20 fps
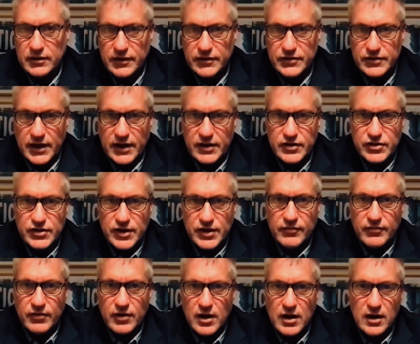in this case
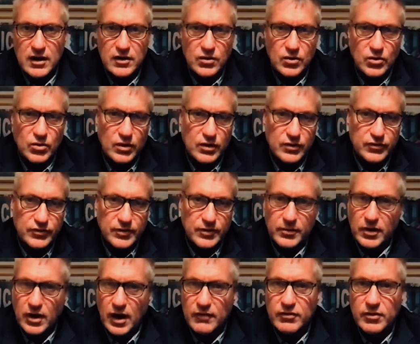Chevron, or
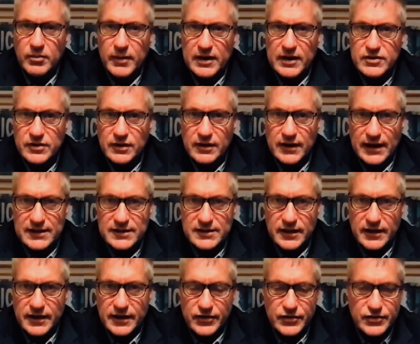some governmental
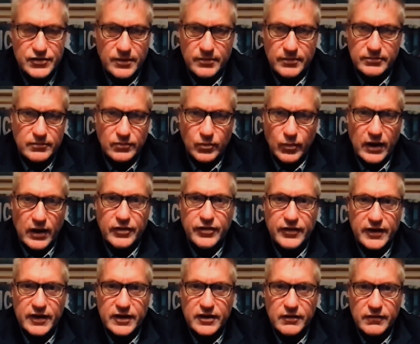entity or some
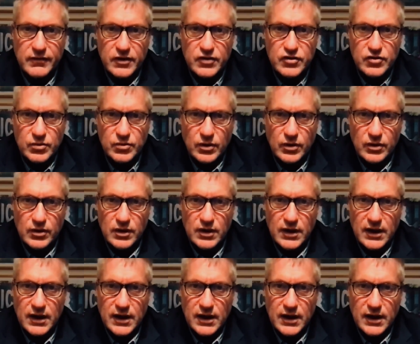wealthy individual